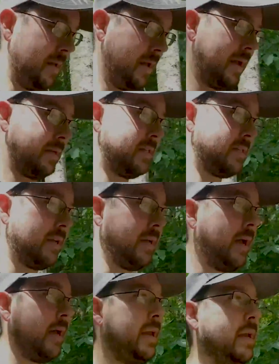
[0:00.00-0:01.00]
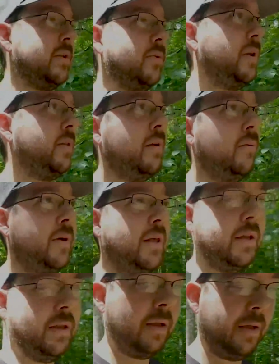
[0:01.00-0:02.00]
I can't do anything with
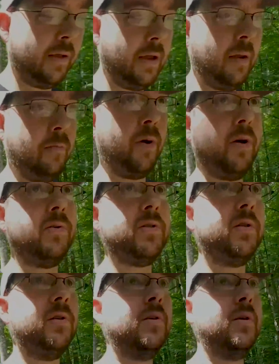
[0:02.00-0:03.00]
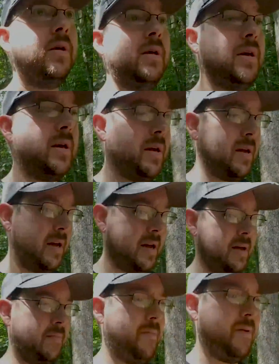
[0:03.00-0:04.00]
it in post.
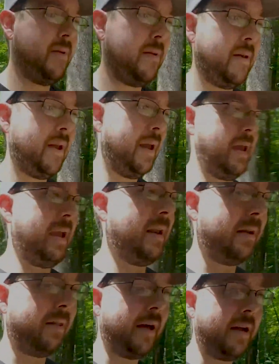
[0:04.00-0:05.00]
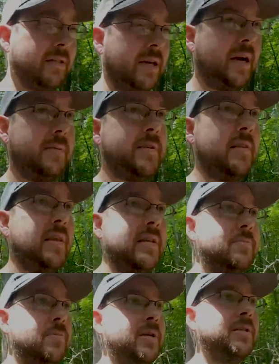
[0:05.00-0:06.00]
And a lot of times I think
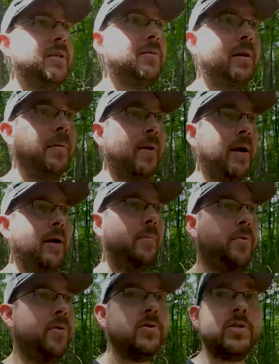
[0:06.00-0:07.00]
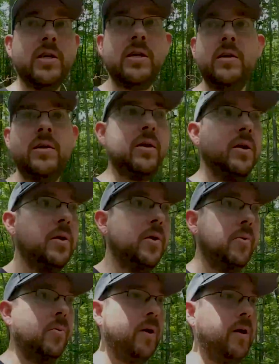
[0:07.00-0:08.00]
it's because I'm not approaching it
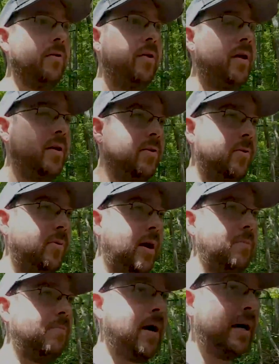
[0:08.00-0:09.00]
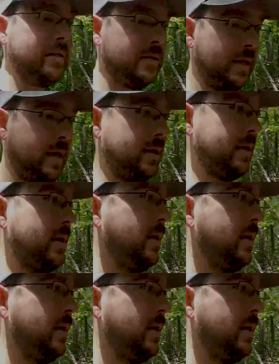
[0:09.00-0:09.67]
with the right mindset.